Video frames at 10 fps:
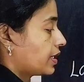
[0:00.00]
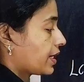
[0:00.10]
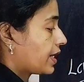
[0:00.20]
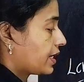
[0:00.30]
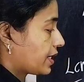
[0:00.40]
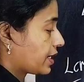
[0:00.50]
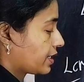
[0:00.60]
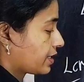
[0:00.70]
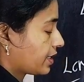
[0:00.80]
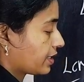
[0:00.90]
again I
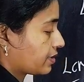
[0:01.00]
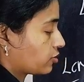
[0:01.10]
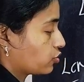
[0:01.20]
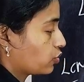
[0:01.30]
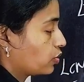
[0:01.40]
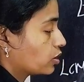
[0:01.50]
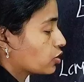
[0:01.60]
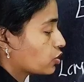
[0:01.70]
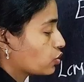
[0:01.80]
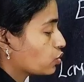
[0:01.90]
can take 2.
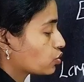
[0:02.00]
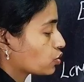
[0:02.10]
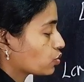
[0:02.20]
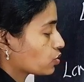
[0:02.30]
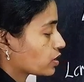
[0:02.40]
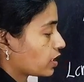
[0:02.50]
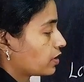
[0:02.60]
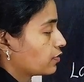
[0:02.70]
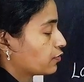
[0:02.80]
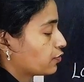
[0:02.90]
2 2s
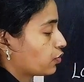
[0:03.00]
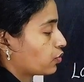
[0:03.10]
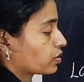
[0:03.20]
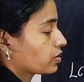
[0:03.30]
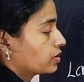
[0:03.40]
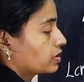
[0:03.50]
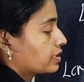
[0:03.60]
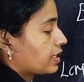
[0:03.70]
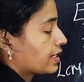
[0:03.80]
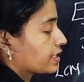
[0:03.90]
are 4.
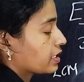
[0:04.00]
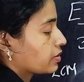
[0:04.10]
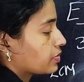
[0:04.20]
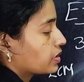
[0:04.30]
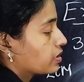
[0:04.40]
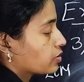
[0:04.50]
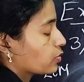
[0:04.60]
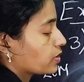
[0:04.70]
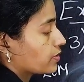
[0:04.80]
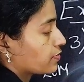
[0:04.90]
9,
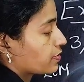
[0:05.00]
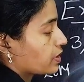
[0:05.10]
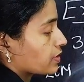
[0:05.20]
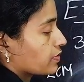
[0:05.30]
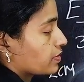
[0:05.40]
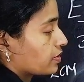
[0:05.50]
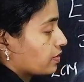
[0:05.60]
25.